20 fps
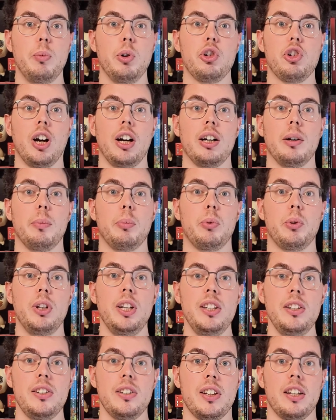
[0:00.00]
which are the
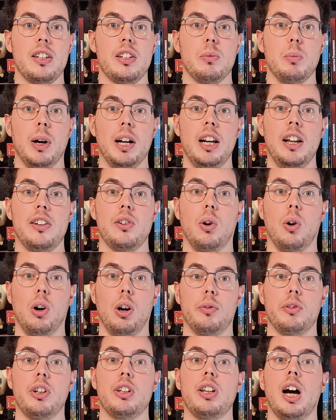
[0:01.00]
priests as well as all
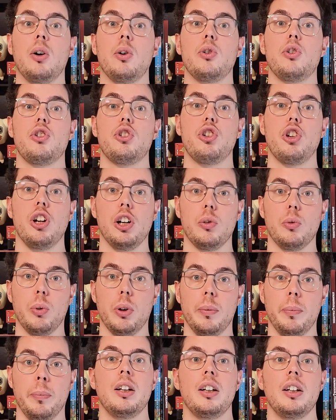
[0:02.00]
of the town's
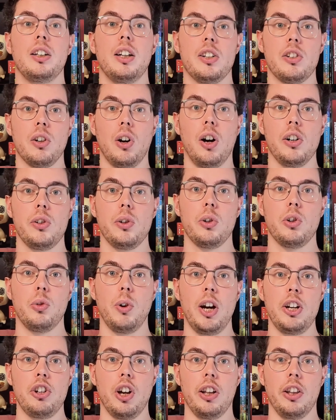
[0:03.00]
children. There's also
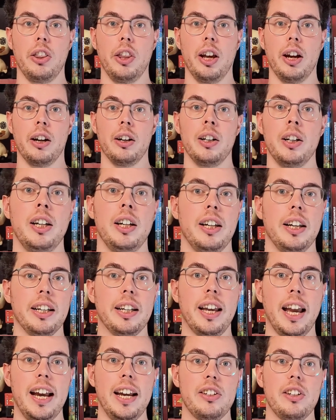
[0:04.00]
treasure in there, in
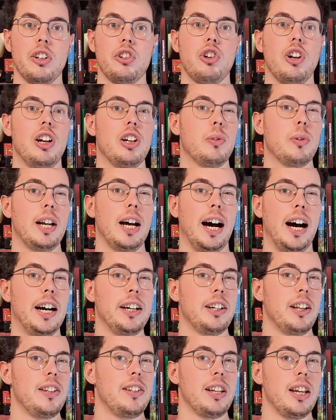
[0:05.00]
case the children
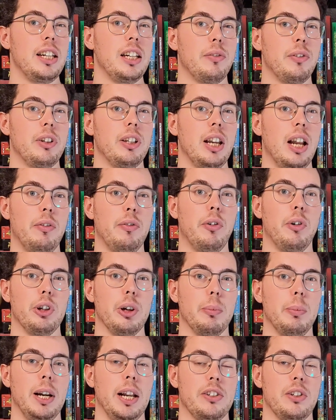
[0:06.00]
aren't incentive enough for
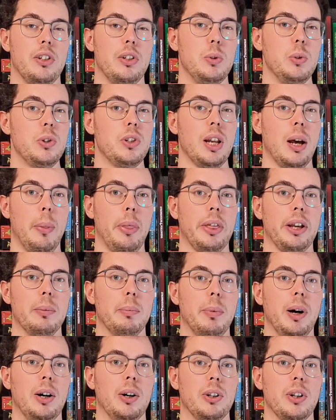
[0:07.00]
your place to do something
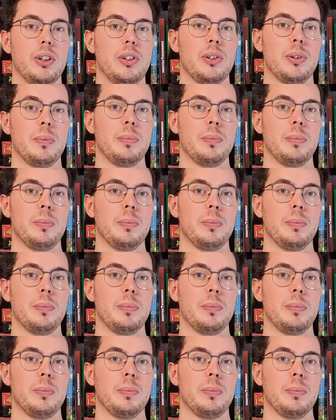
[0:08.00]
about it.